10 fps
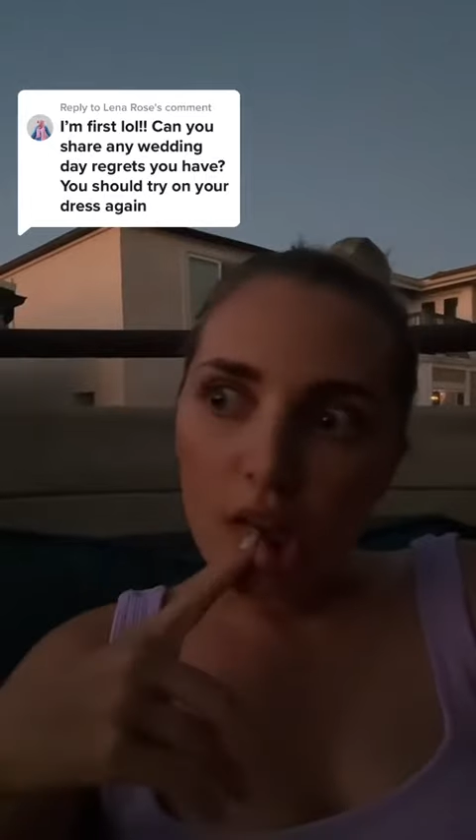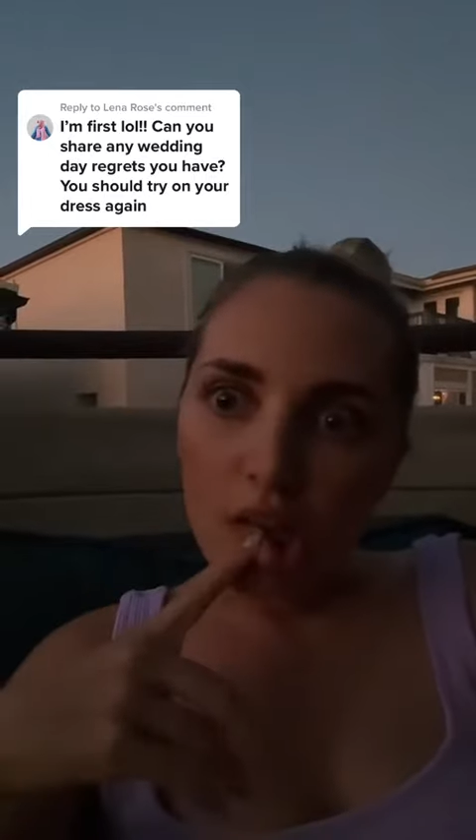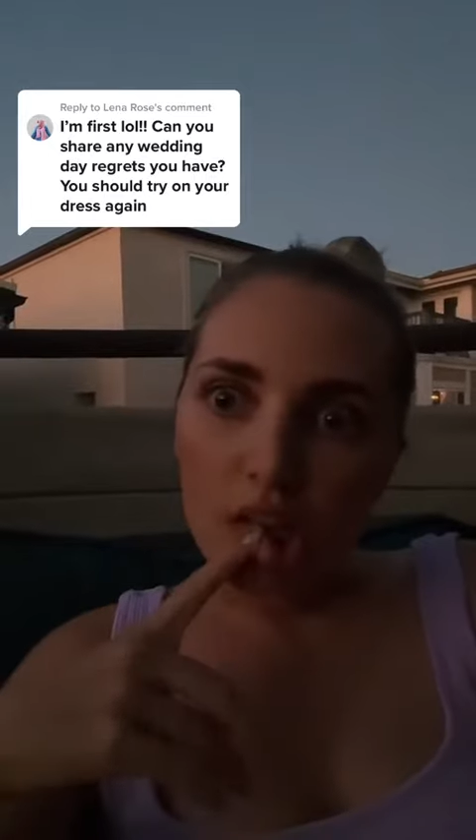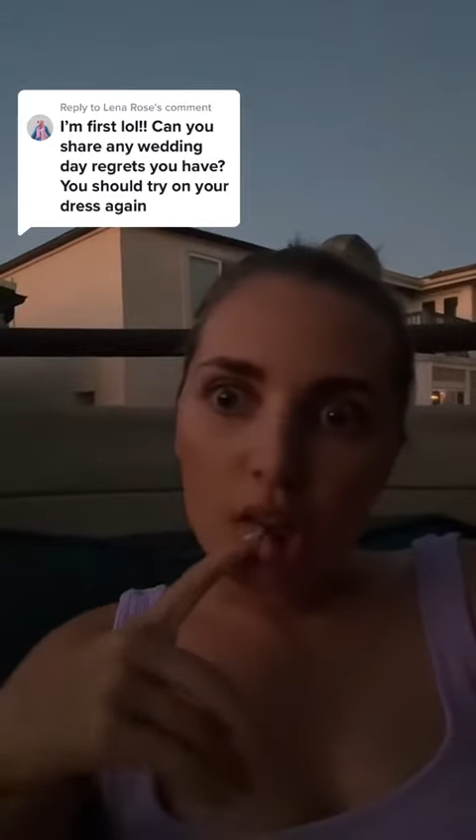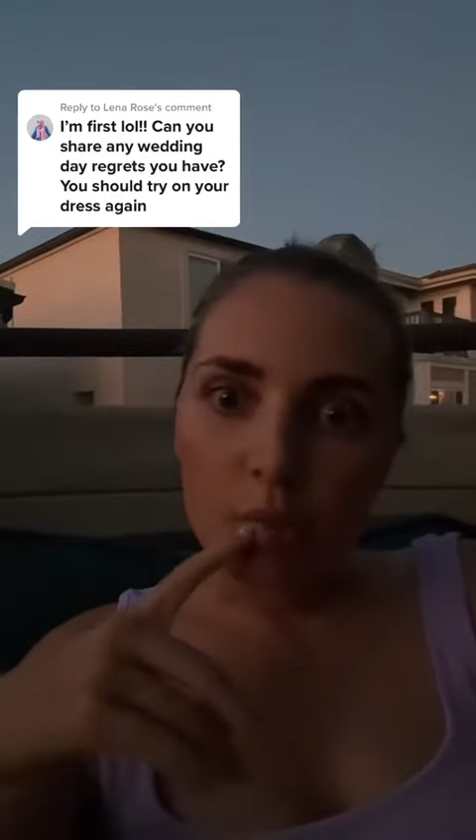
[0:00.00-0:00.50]

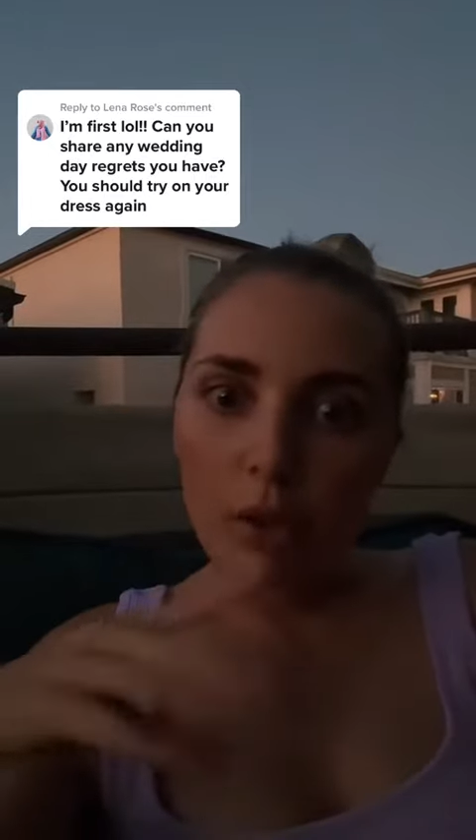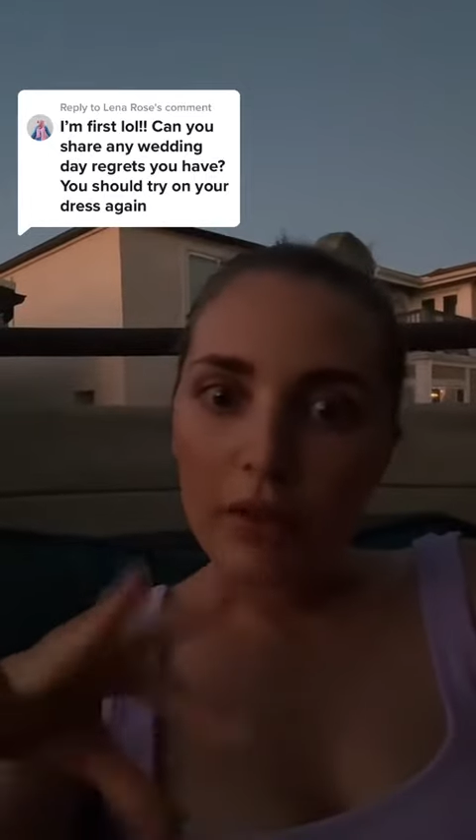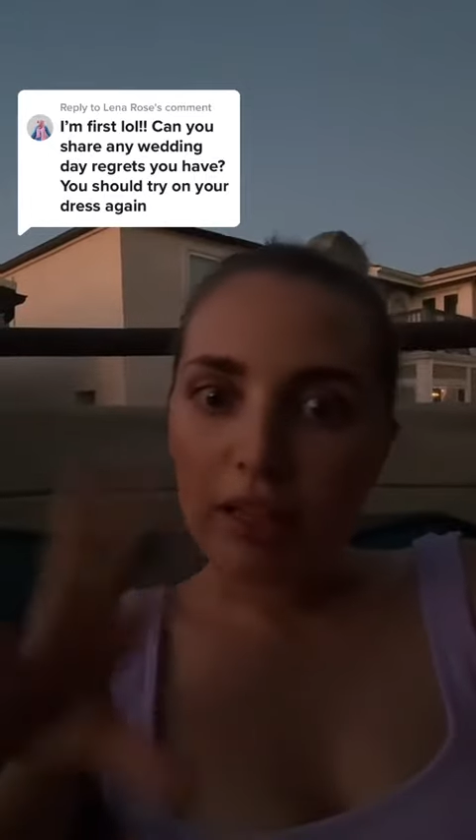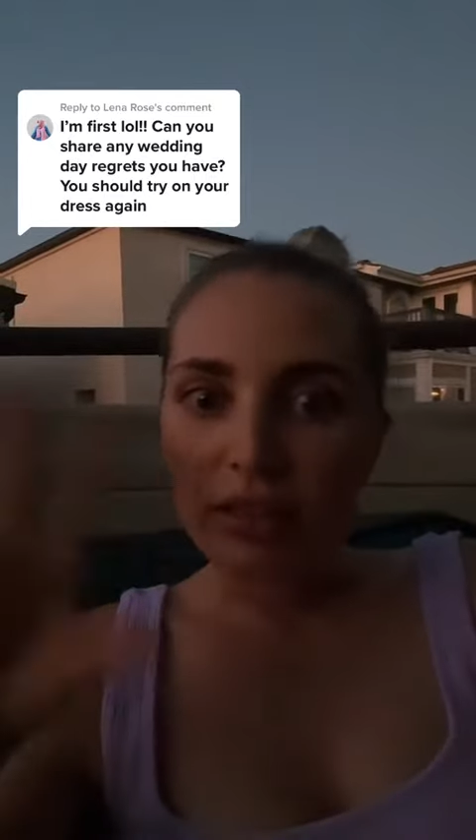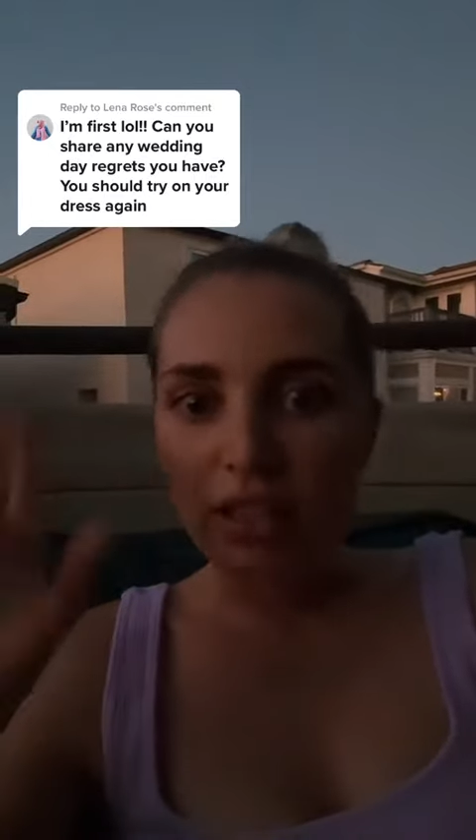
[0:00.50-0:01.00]
that you're more
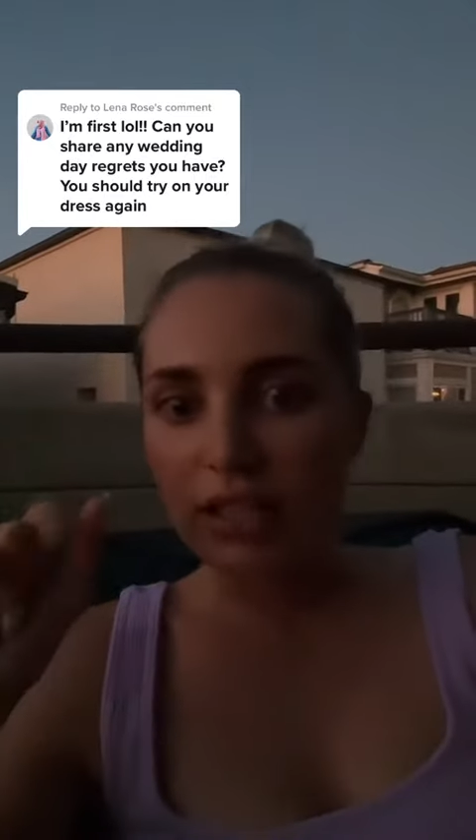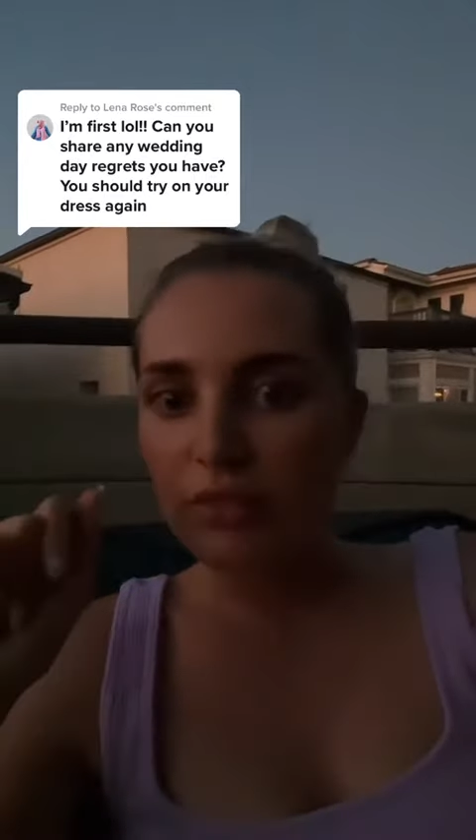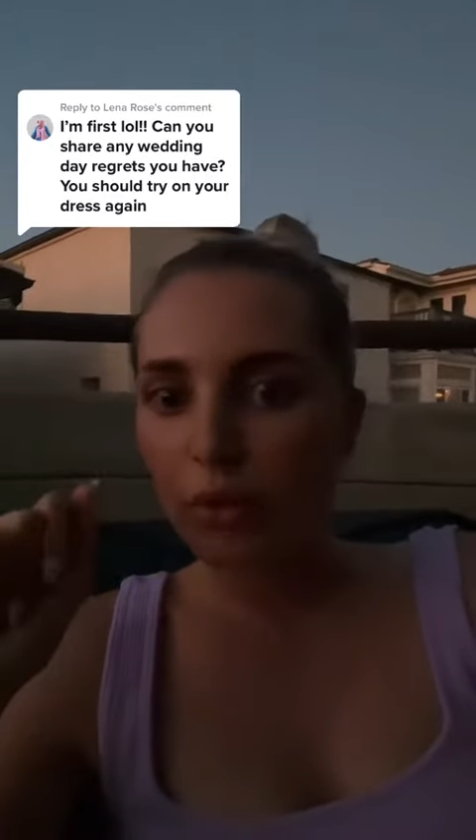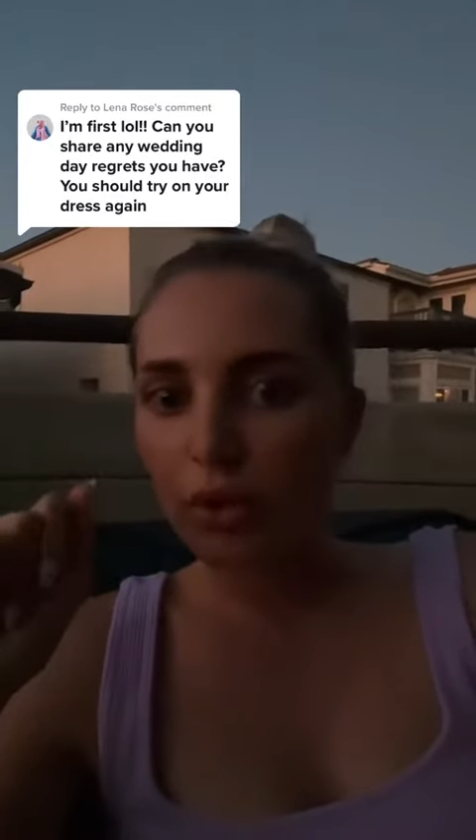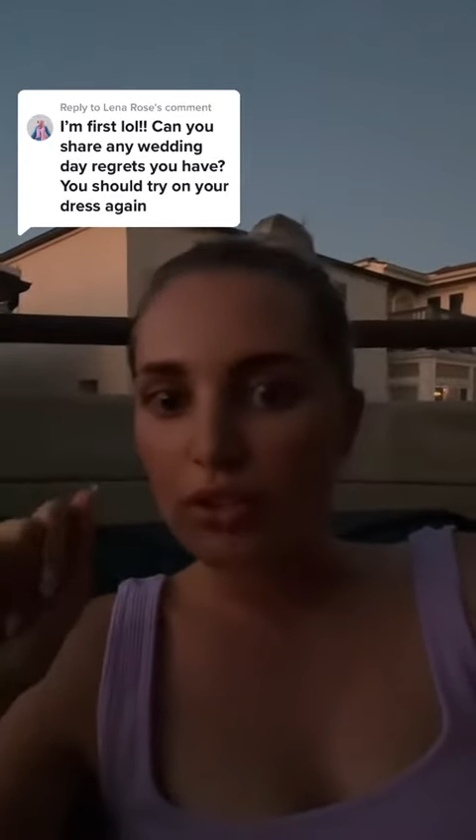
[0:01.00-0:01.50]
likely to get
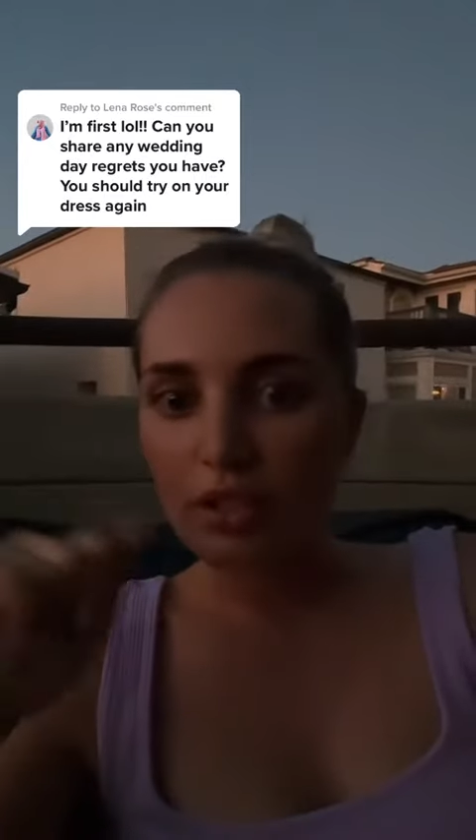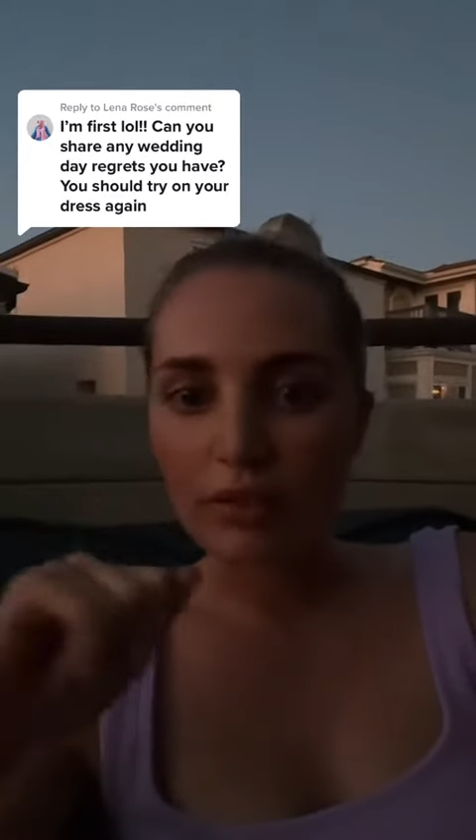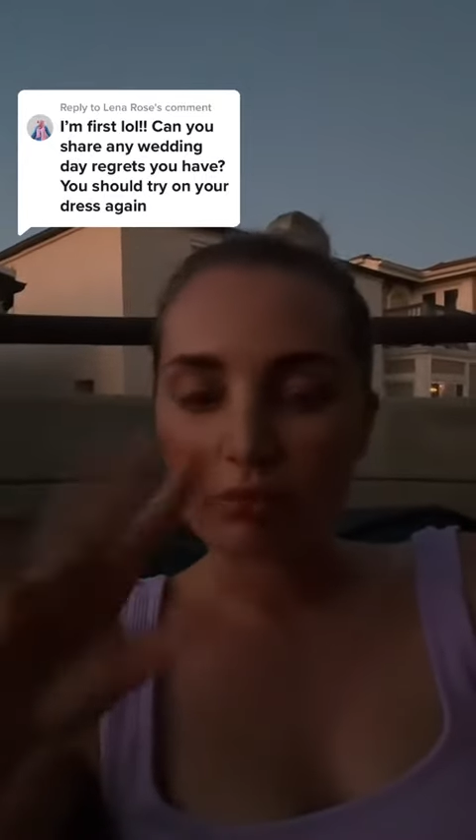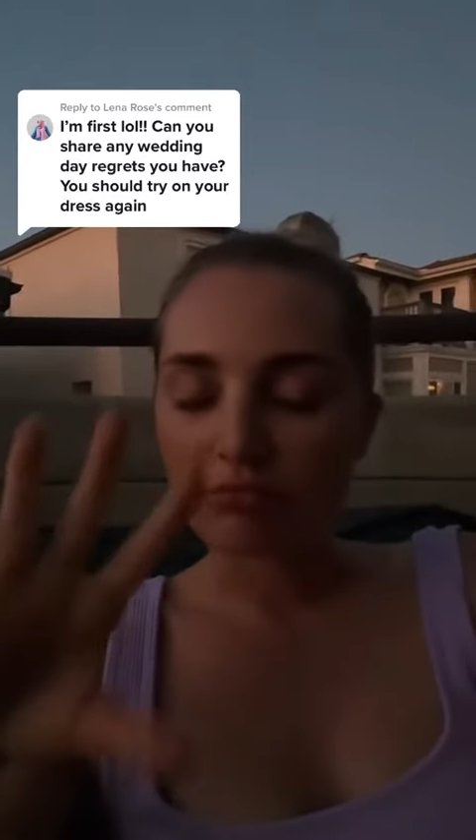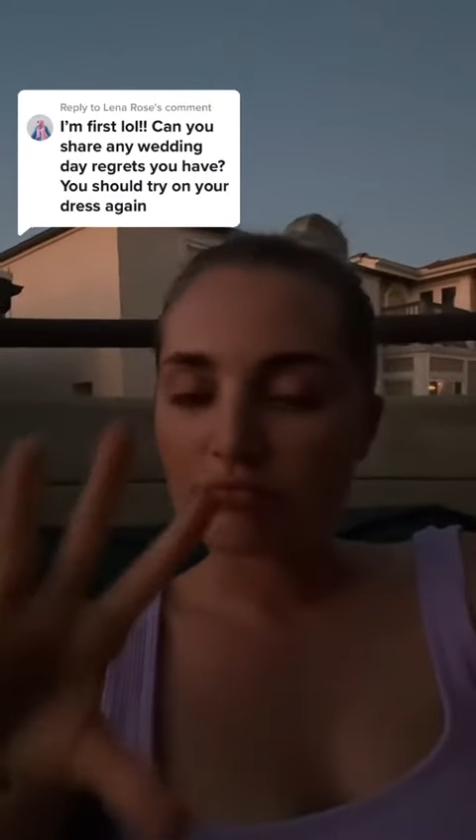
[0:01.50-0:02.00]
divorced if
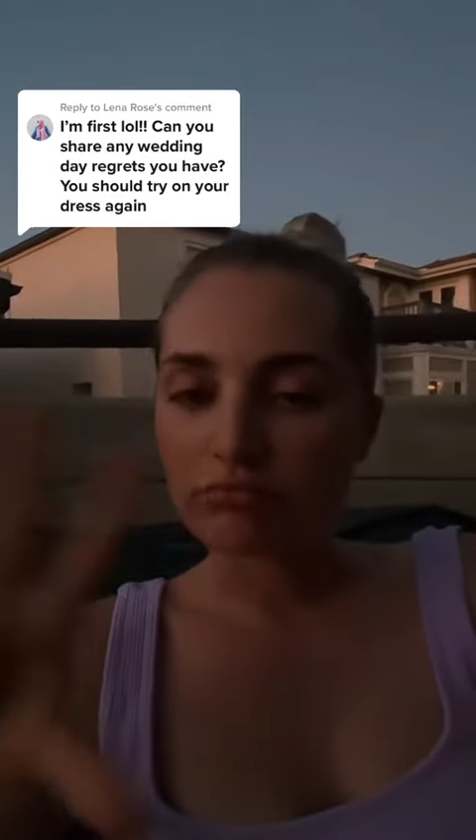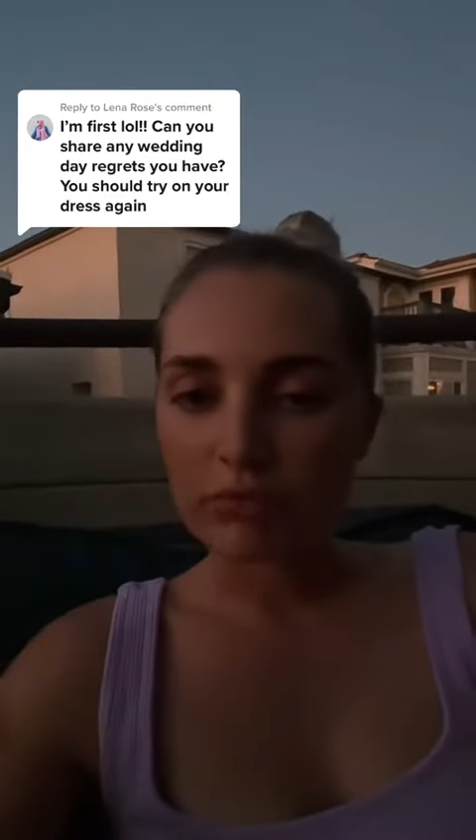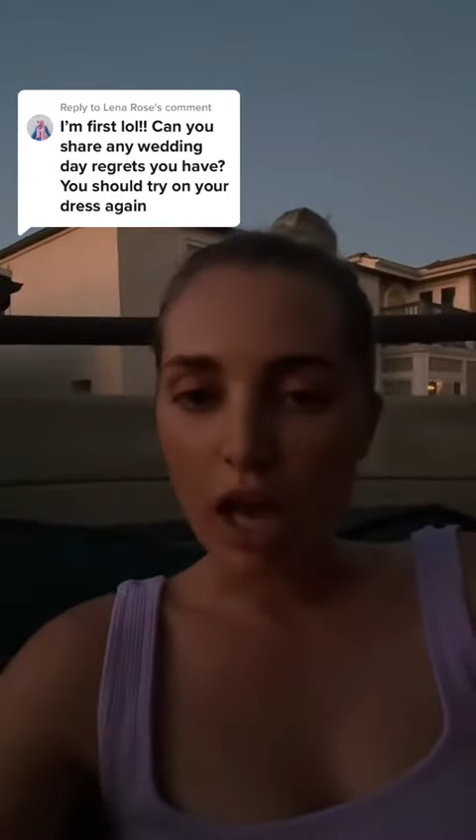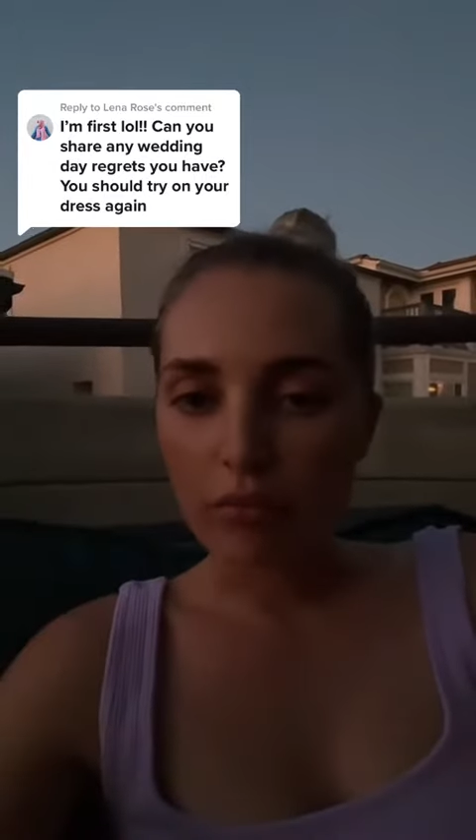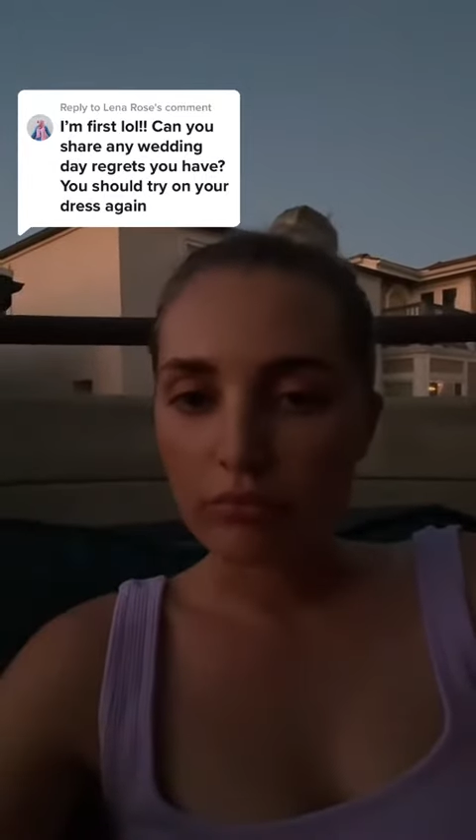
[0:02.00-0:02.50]
you. No.